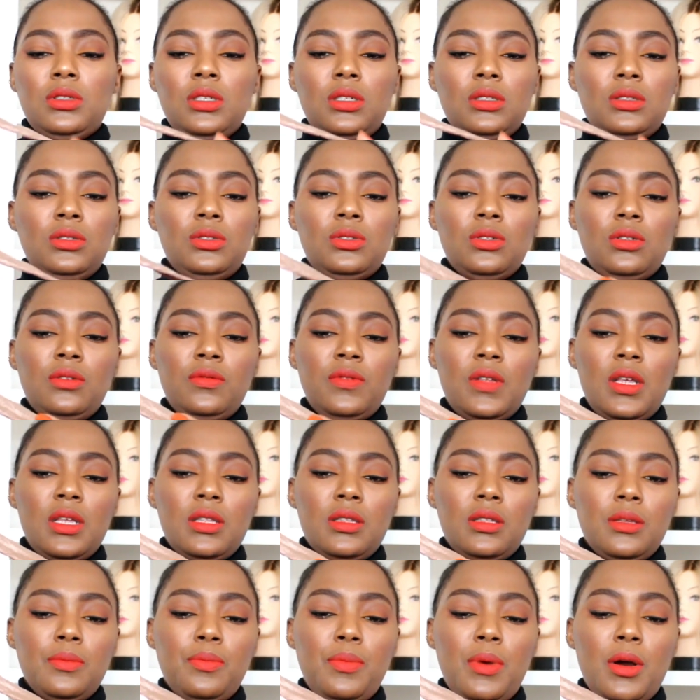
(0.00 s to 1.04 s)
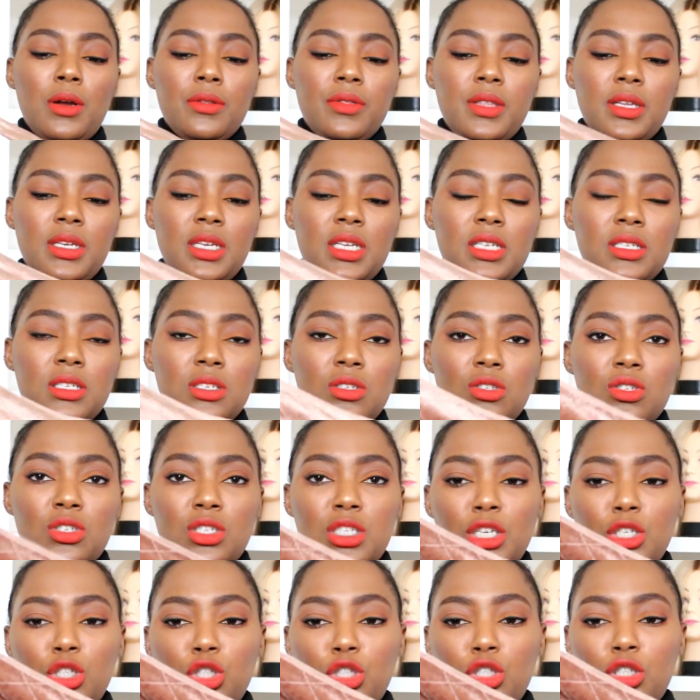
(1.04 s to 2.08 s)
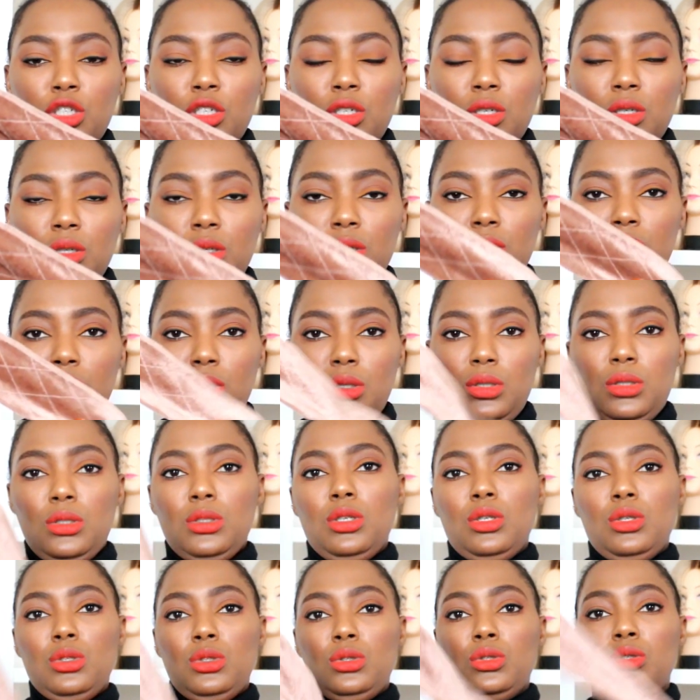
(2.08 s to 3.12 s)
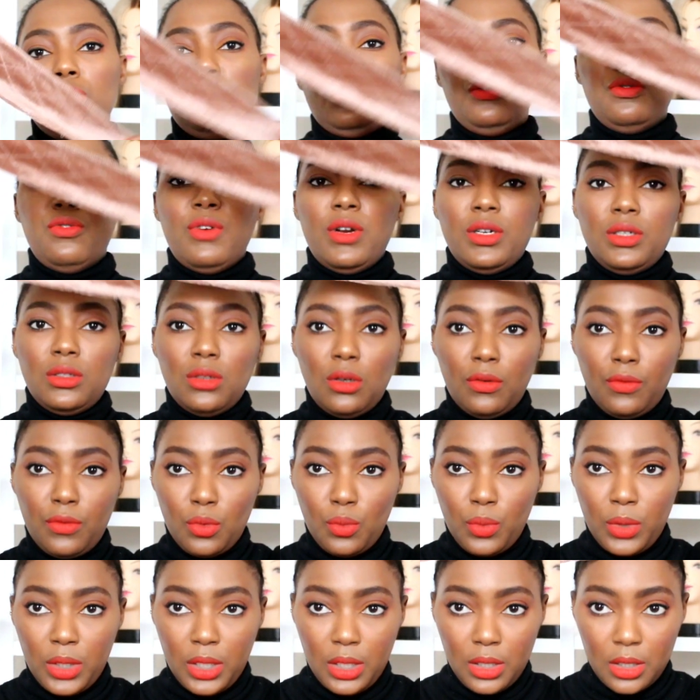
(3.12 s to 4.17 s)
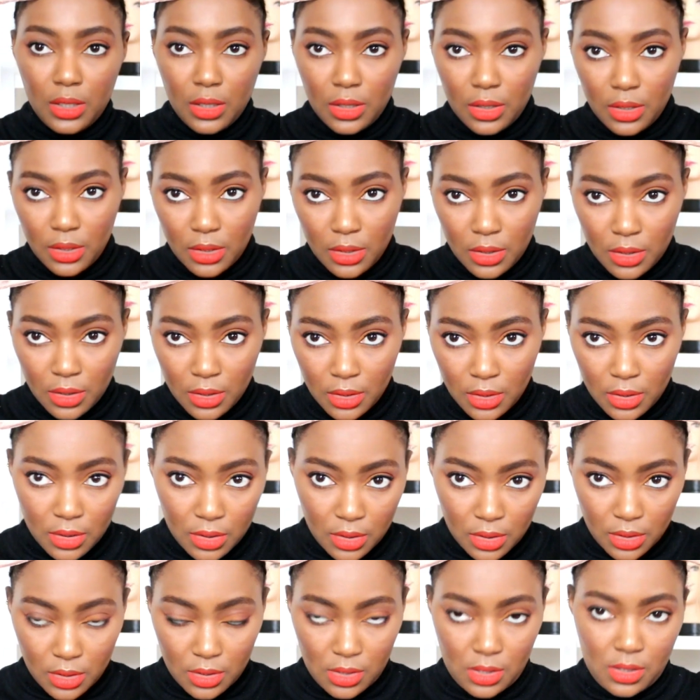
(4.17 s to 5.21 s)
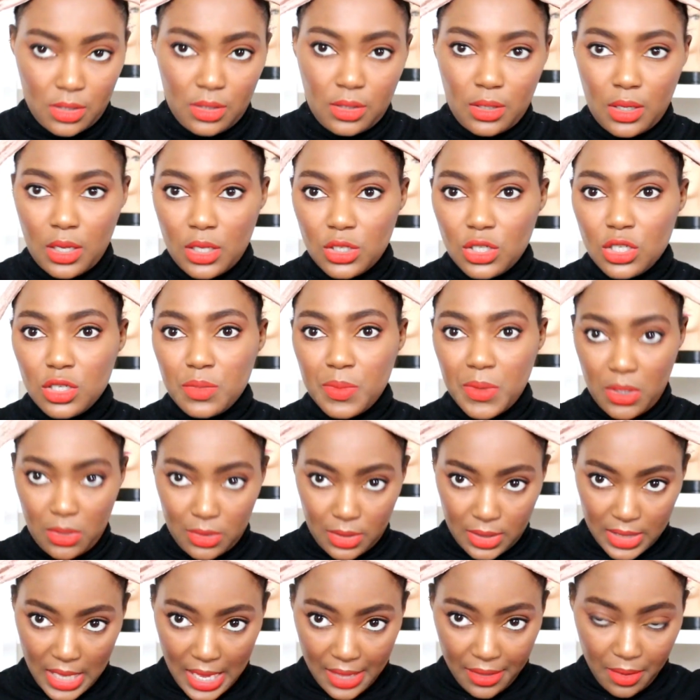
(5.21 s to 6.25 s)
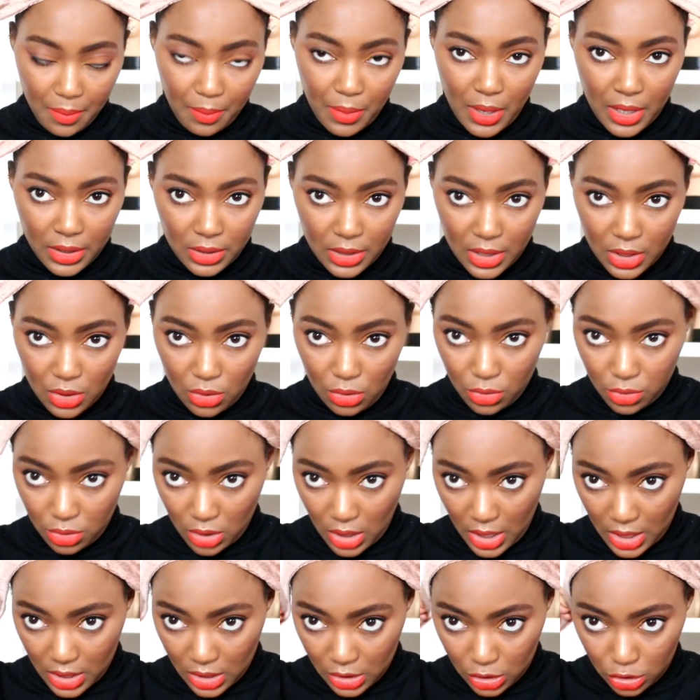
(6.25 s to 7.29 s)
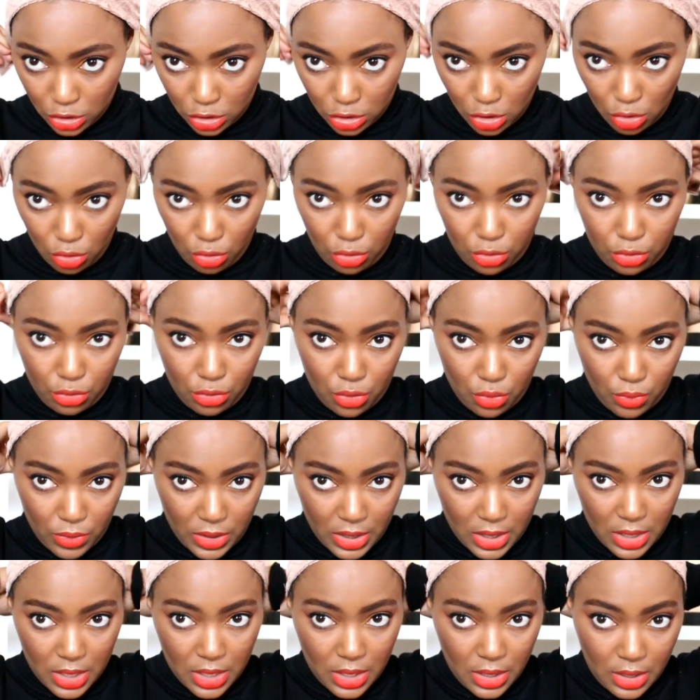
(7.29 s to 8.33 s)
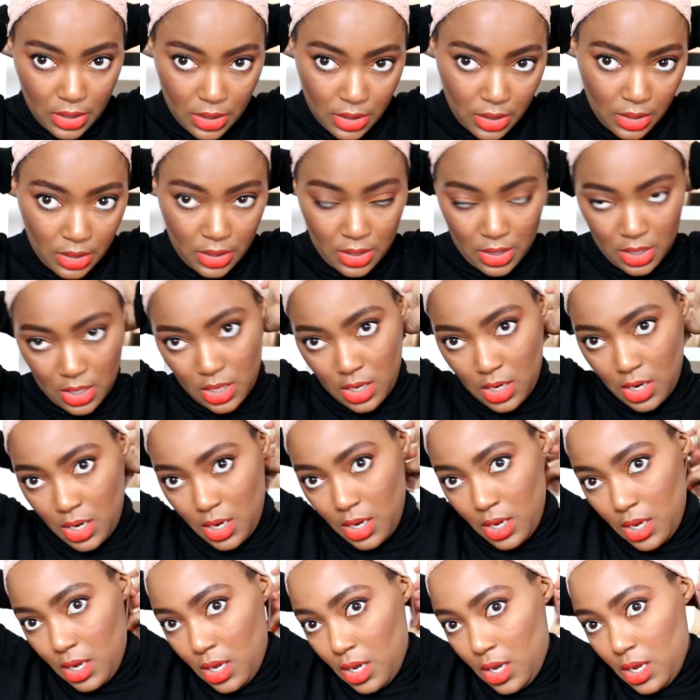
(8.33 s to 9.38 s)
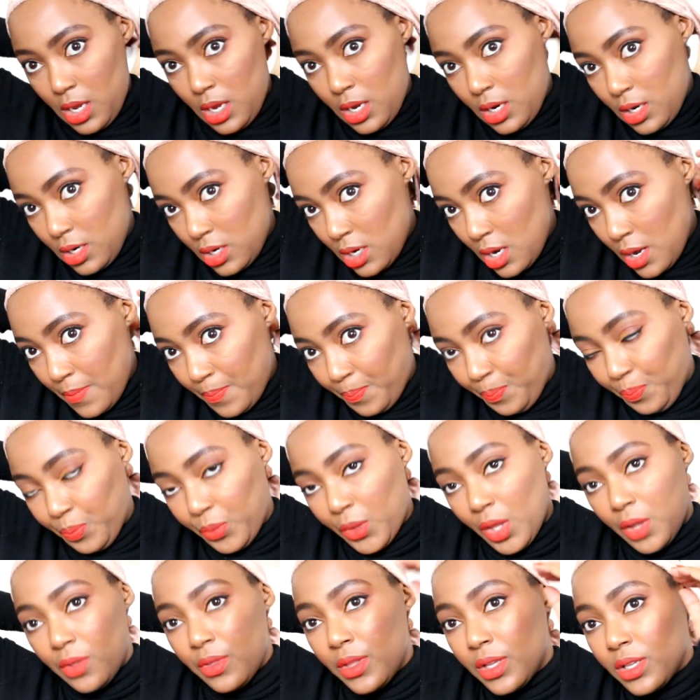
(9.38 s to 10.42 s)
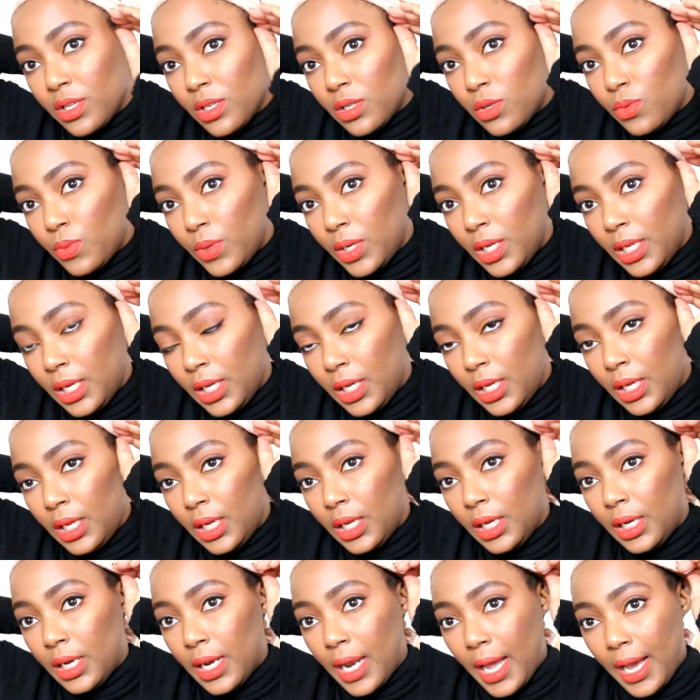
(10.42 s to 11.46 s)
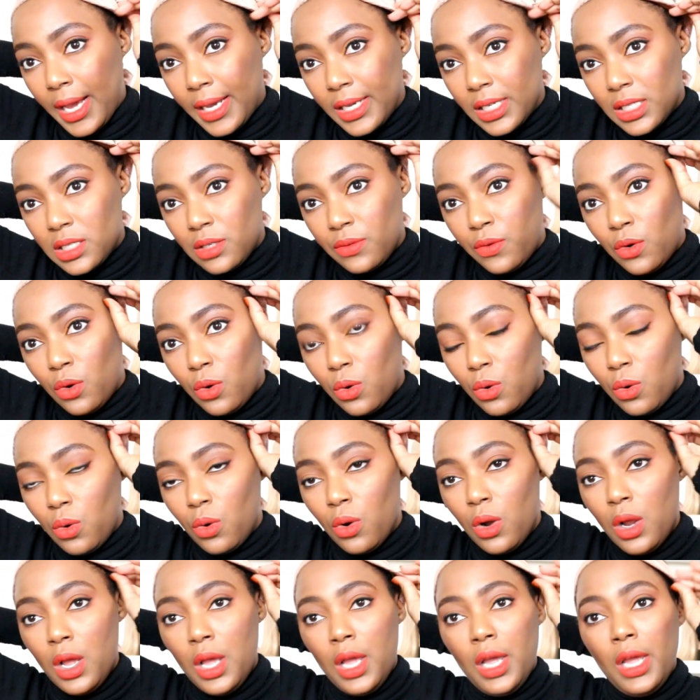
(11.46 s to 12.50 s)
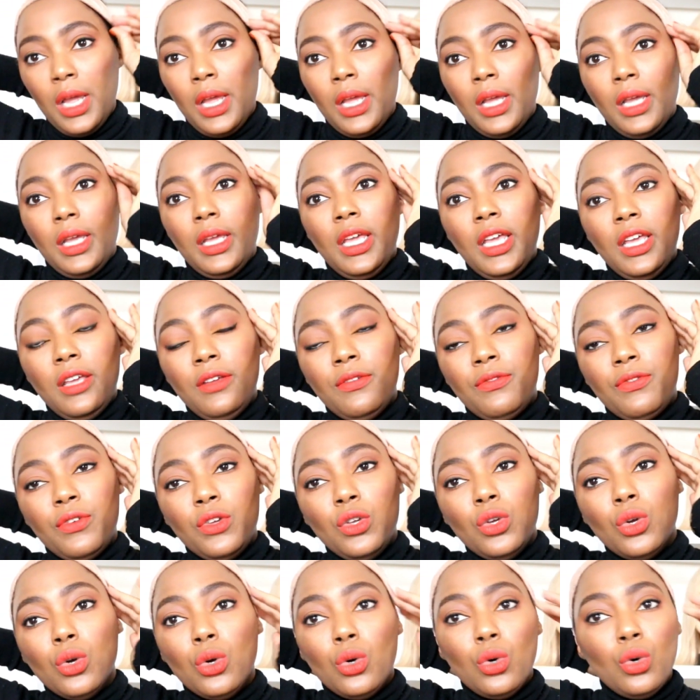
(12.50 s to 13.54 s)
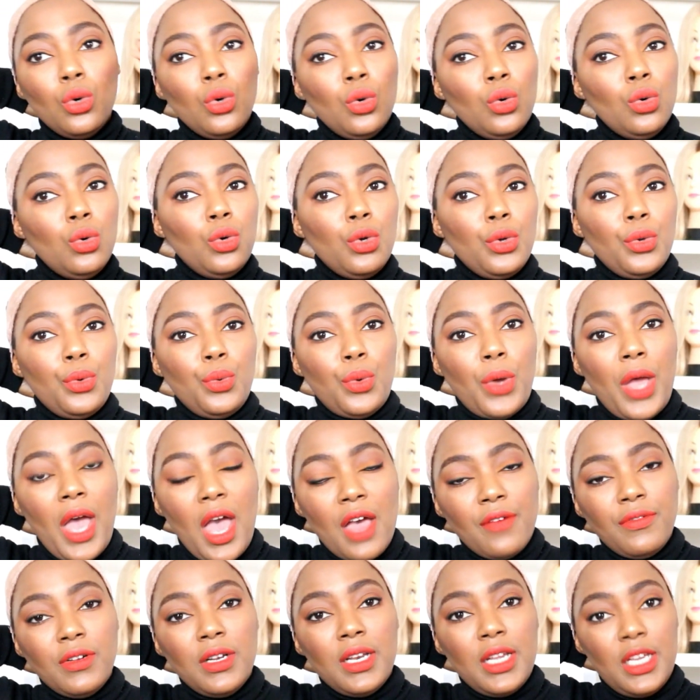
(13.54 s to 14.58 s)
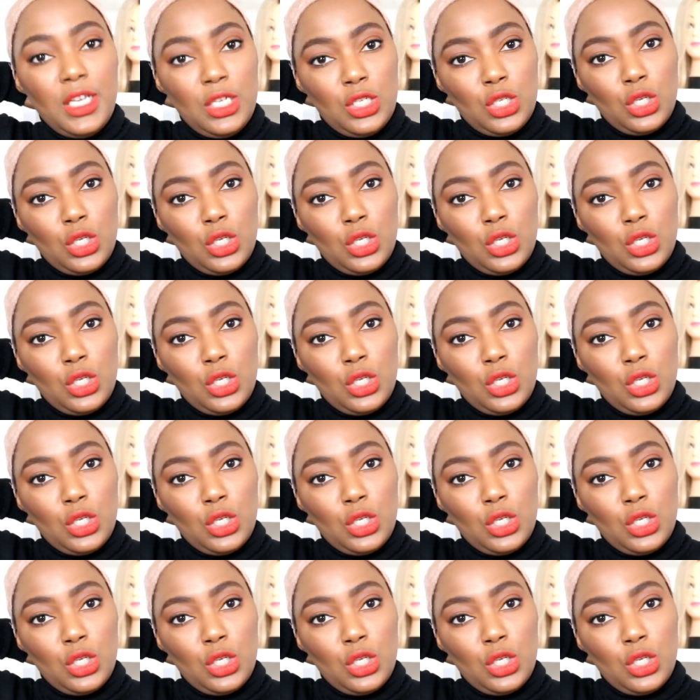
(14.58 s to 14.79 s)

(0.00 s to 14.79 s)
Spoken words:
sort of the part that isn't stitched to the front of the wig, just because the other part can also kind of show through the wig. And this is really nice for if you have a lace